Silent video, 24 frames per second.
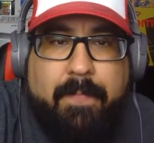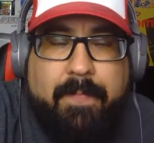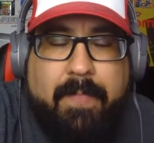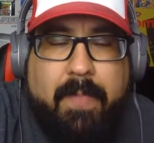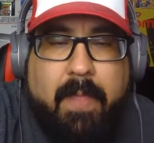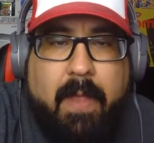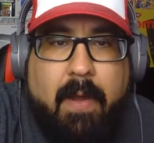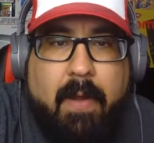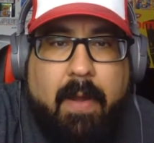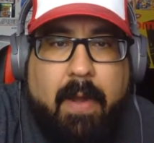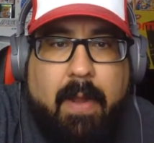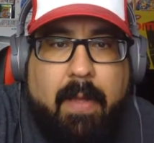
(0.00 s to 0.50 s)

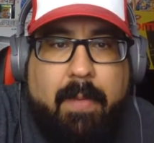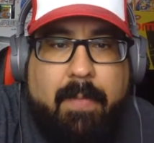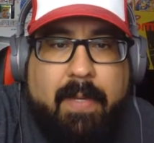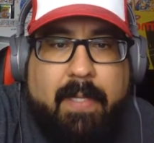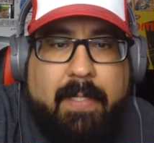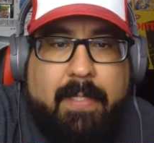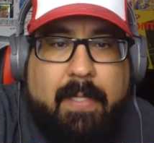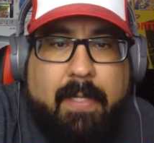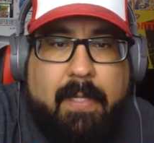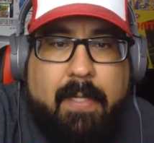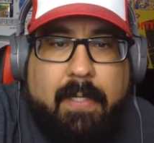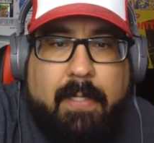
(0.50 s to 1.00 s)
All right, I'm gonna
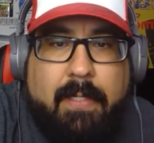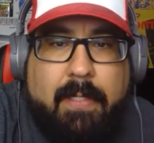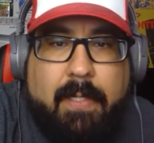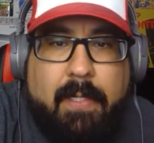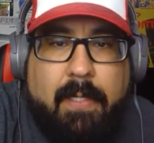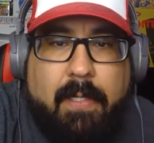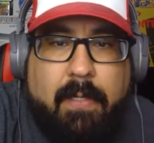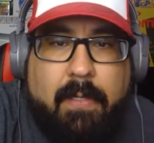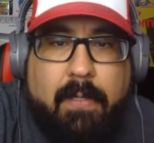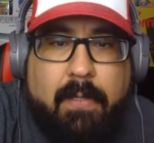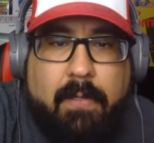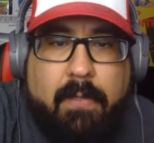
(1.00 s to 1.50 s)
send it to
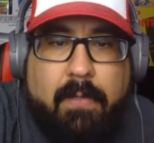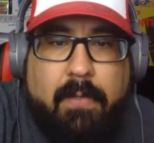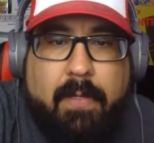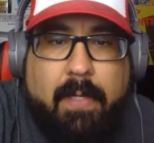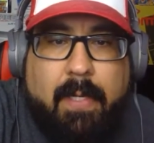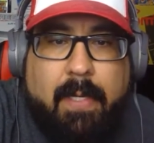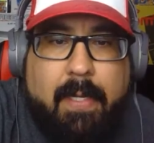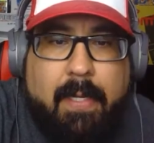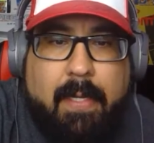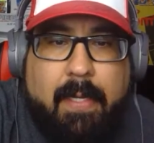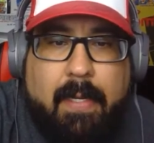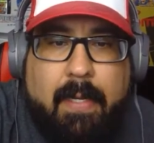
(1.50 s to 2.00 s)
you
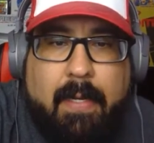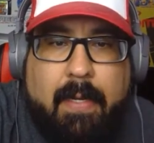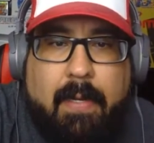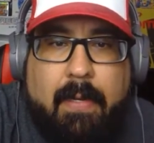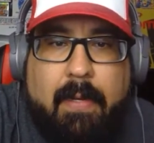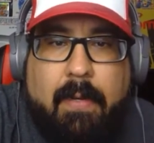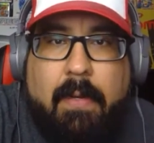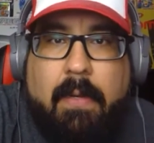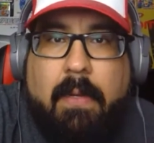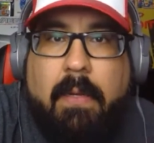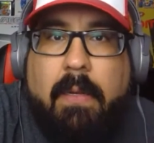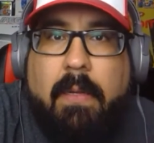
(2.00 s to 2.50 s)
in.